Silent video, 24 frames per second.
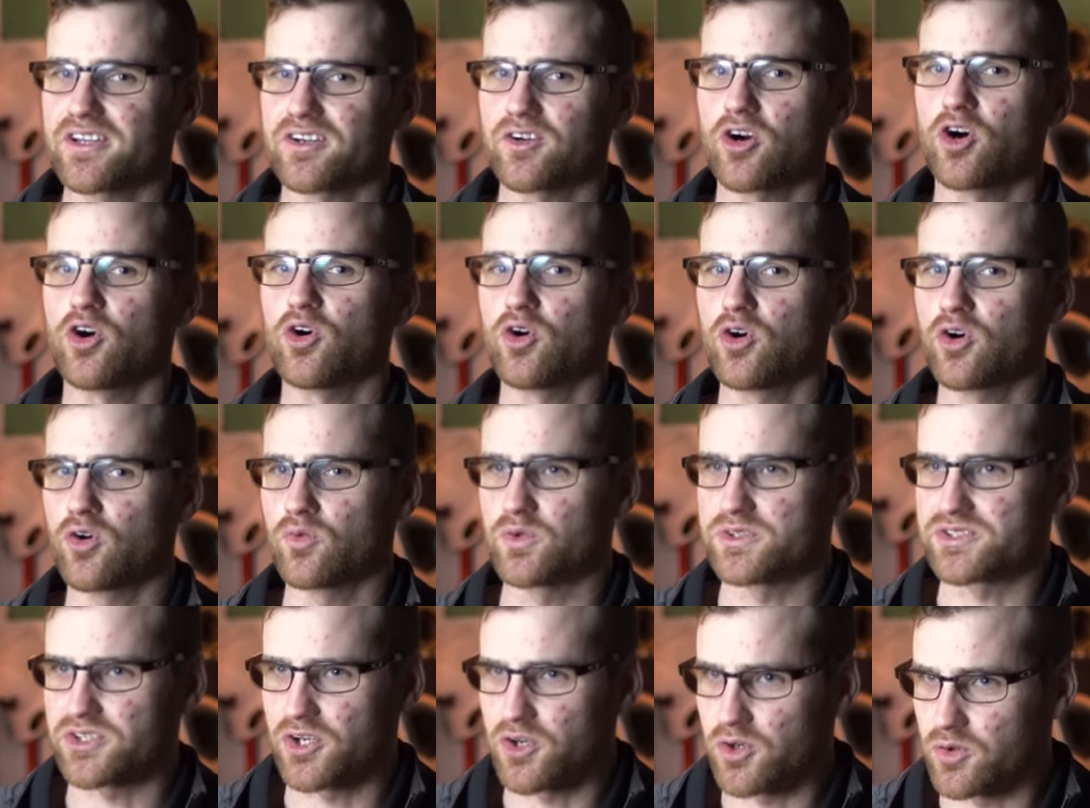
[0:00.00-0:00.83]
that
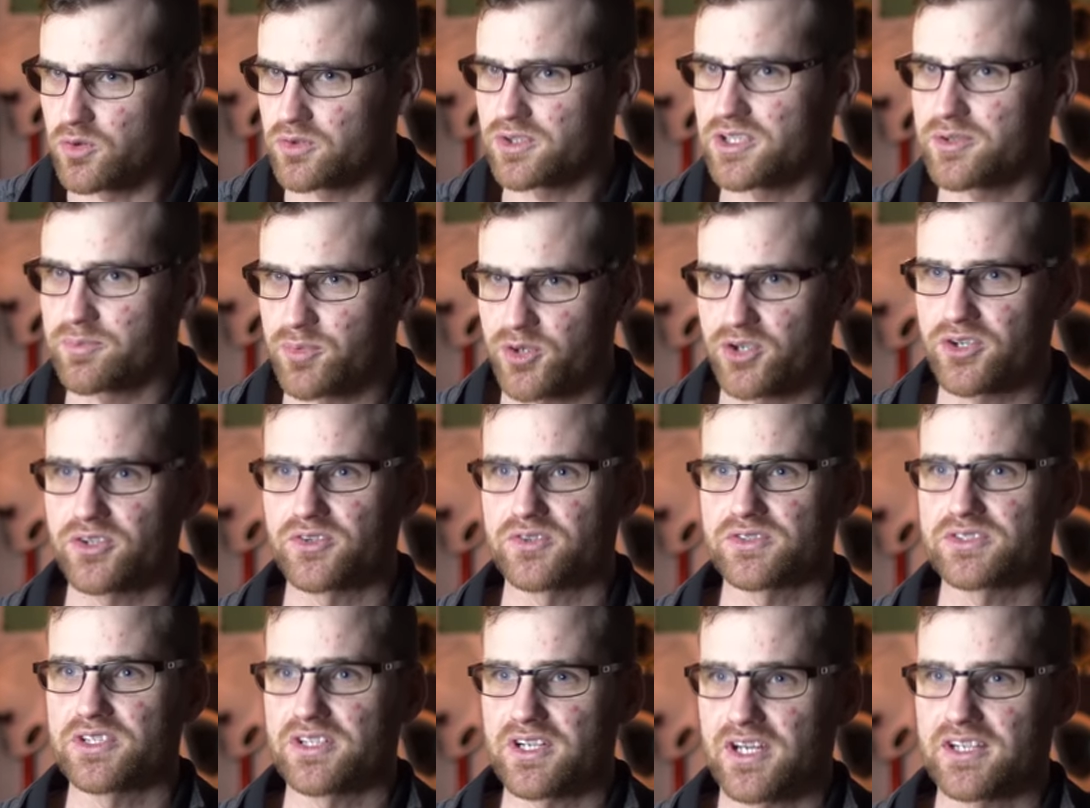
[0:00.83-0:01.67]
was only
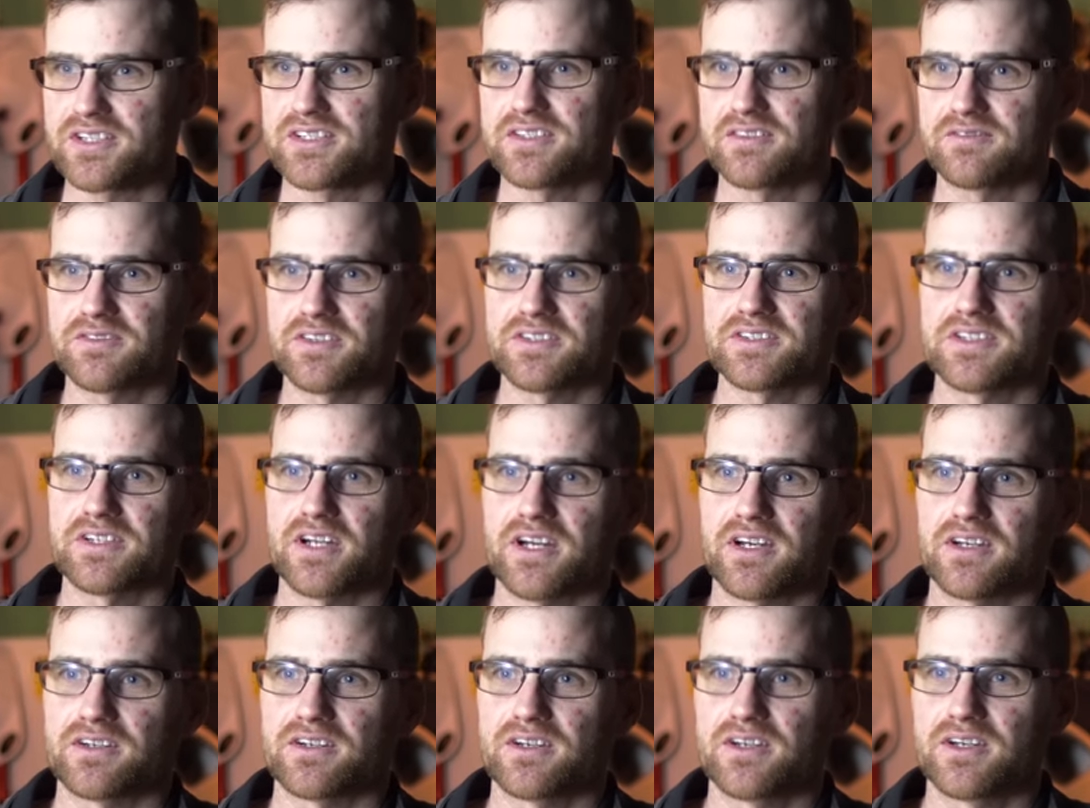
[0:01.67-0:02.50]
produced in
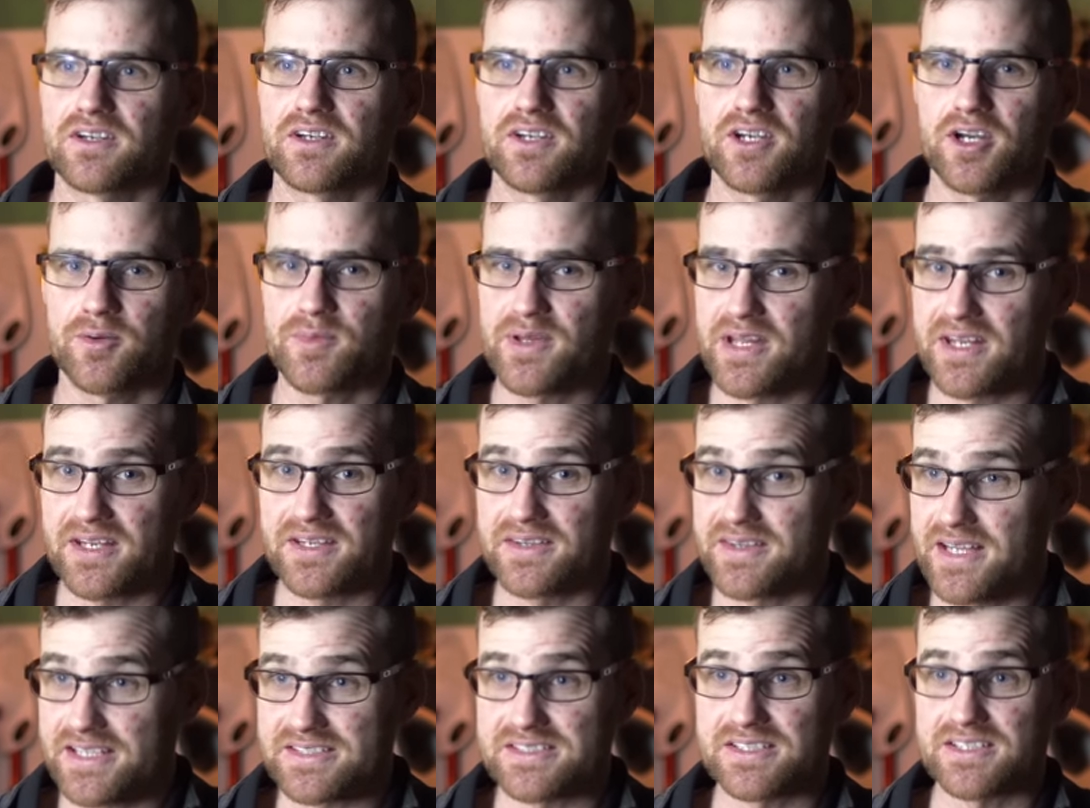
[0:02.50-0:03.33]
1959. I mean,
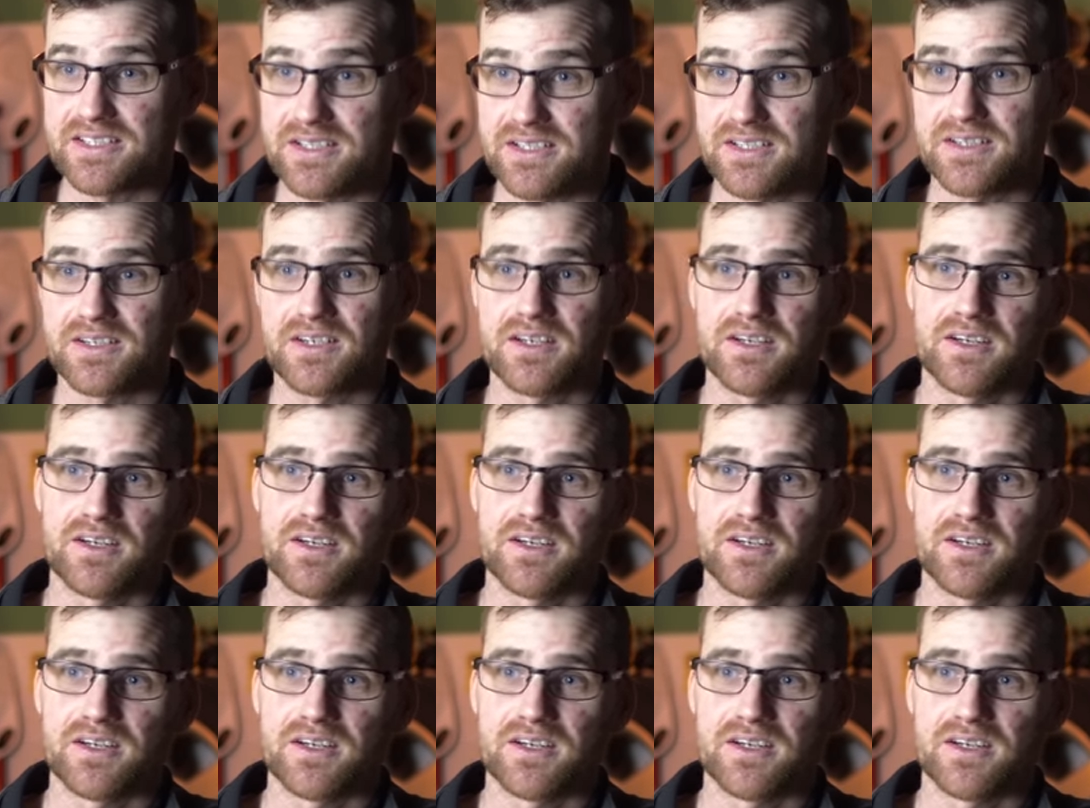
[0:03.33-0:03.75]
that's it.